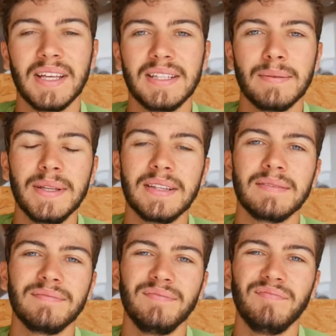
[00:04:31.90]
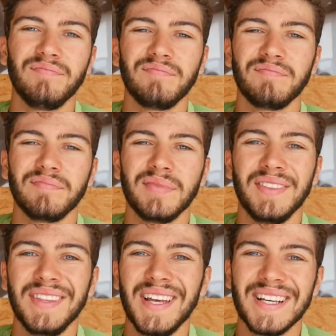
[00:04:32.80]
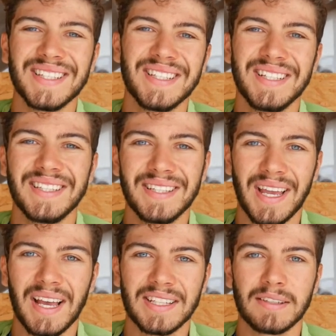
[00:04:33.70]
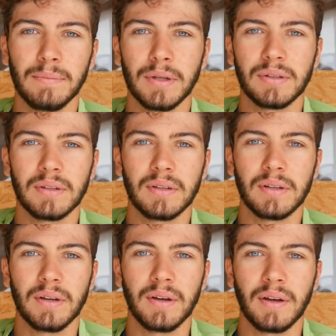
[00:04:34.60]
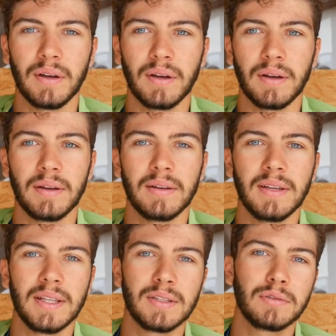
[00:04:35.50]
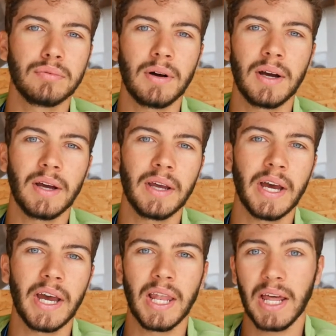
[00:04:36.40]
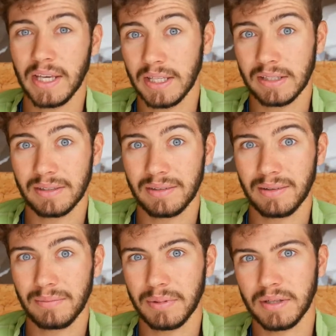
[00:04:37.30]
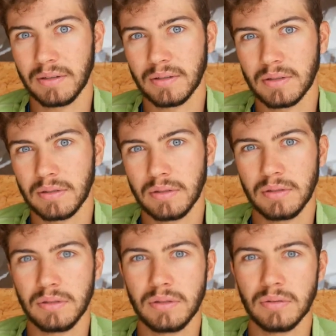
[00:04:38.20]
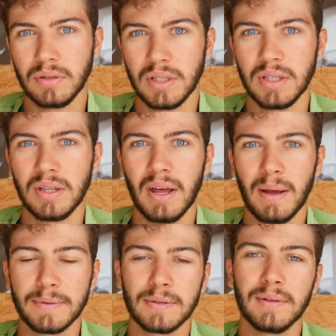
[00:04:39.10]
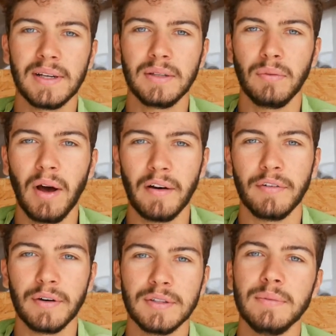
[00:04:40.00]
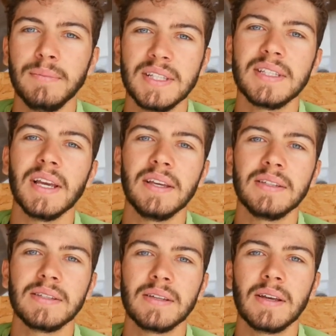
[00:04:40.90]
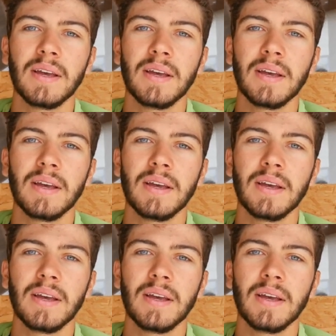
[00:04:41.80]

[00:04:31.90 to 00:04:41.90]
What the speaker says: it's a bit nasty task, but it's why I like it, because you need absolutely to avoid the mistakes.